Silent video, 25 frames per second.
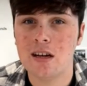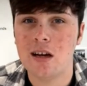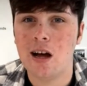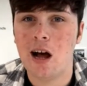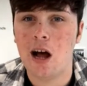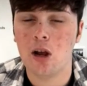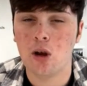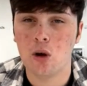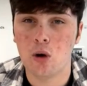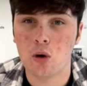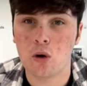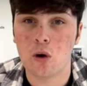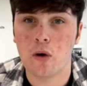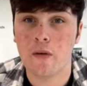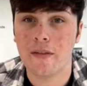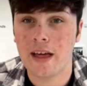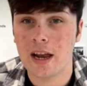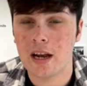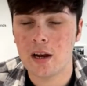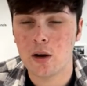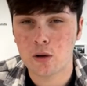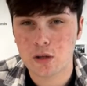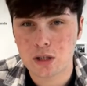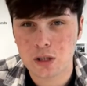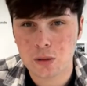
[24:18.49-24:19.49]
a logo that
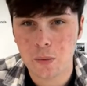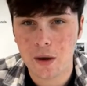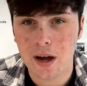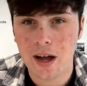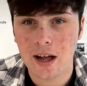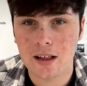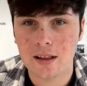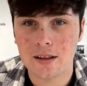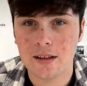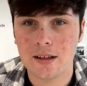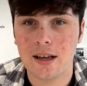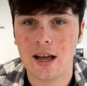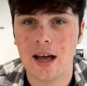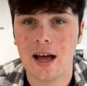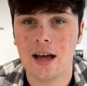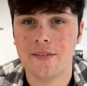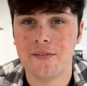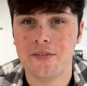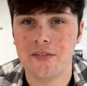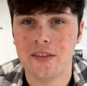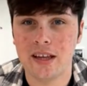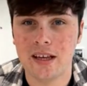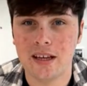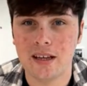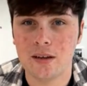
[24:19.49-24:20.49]
looks well
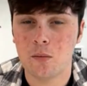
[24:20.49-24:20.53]
and the